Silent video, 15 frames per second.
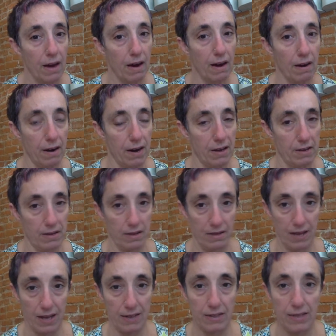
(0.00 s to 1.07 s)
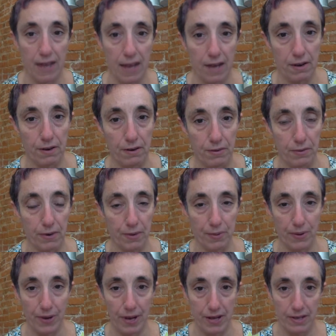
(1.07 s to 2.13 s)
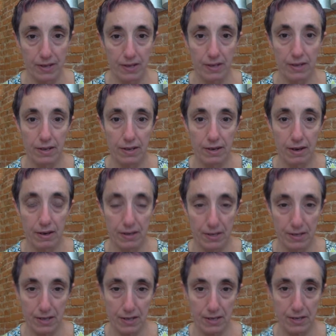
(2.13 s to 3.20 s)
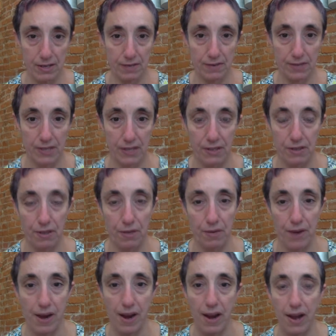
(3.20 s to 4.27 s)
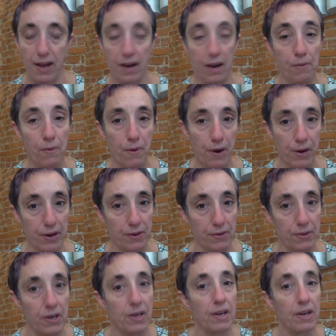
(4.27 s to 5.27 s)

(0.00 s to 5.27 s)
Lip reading: All right, on that sad note, we will end our discussion of season 3, and I warn you,